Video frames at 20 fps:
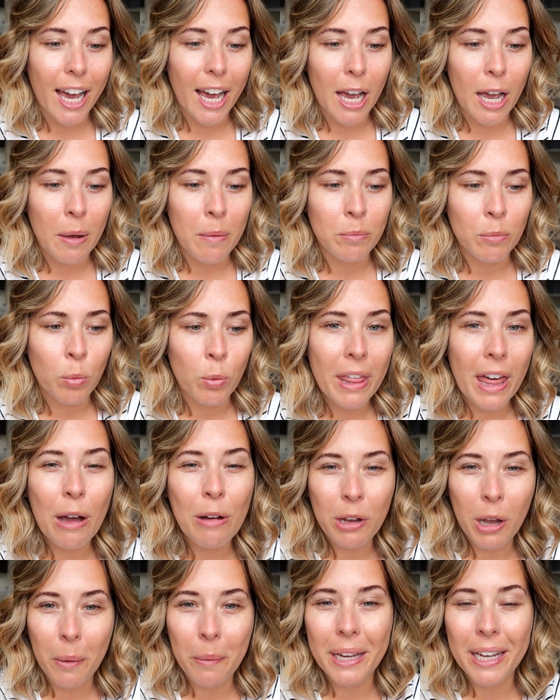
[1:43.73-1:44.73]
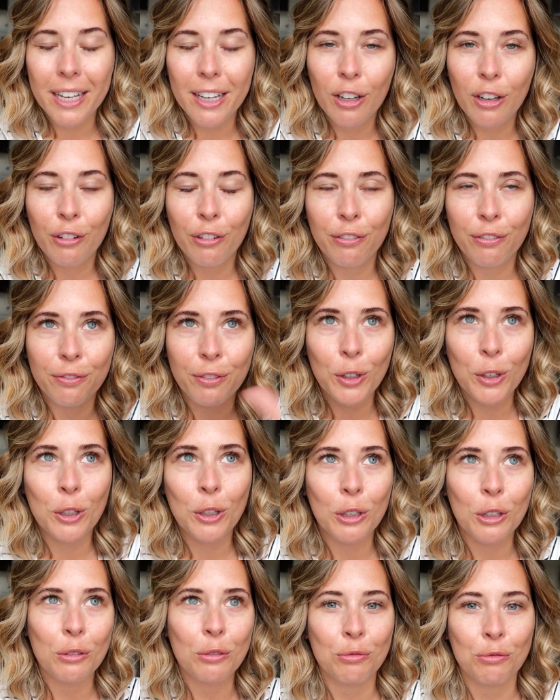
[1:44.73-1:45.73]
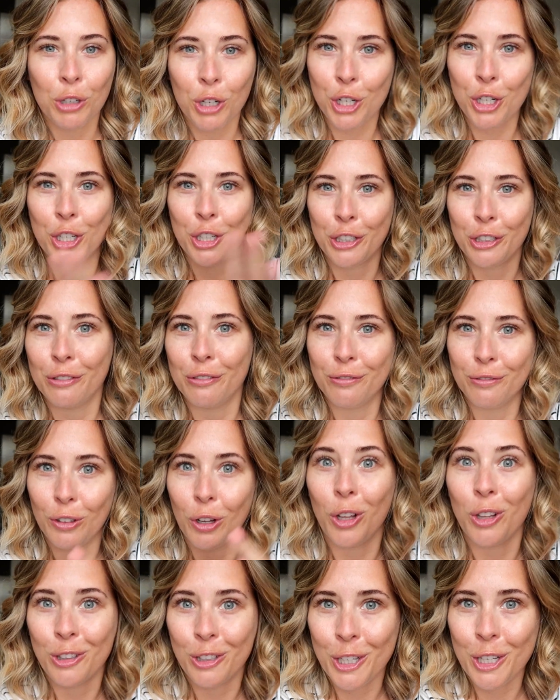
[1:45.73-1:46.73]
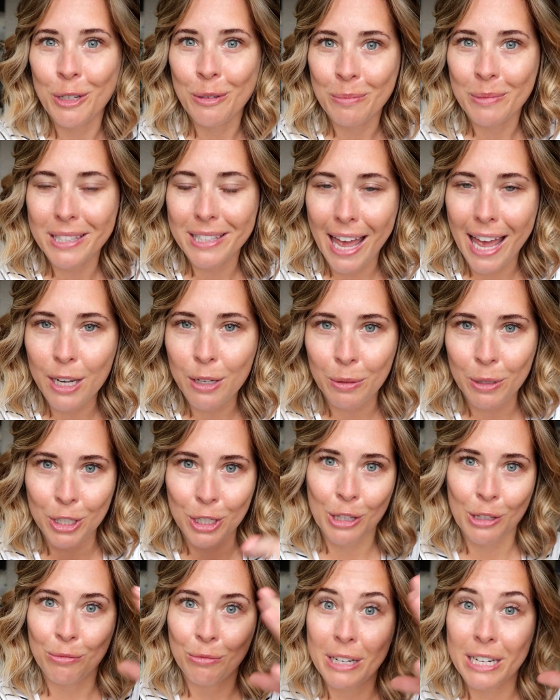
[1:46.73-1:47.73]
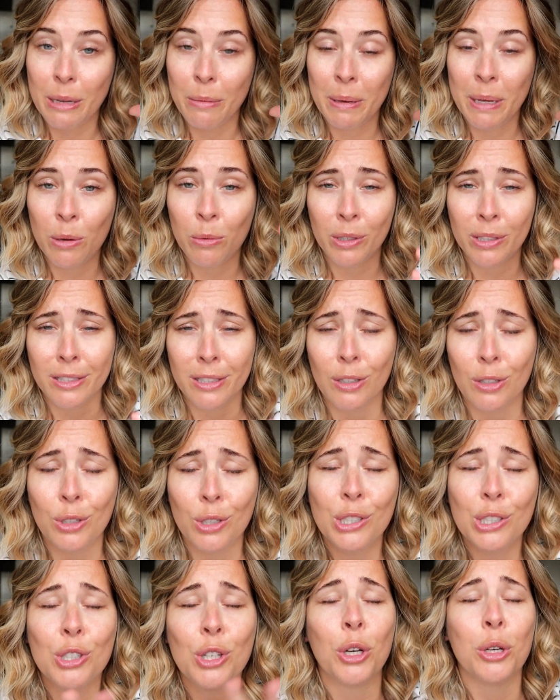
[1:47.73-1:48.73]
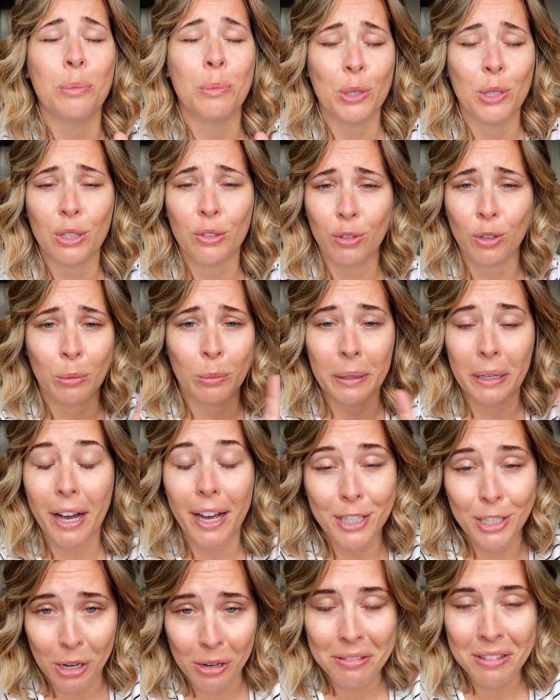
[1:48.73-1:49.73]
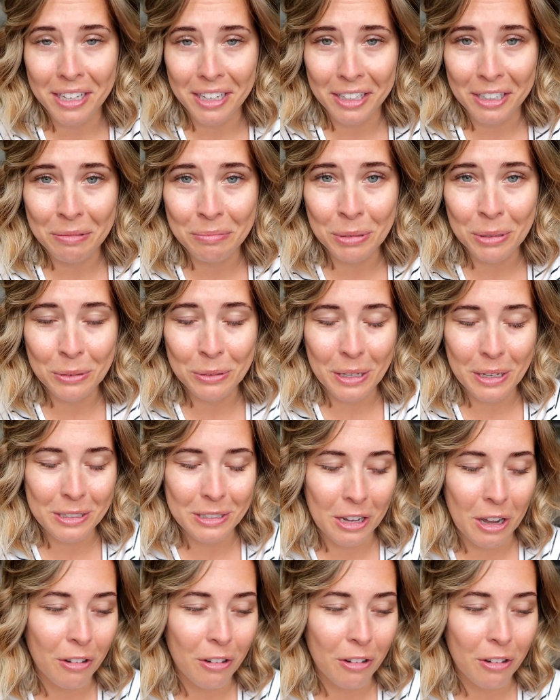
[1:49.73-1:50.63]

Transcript: um, without going full Russian volume set, which are the really big ones that look so beautiful, but I don't think I can pull those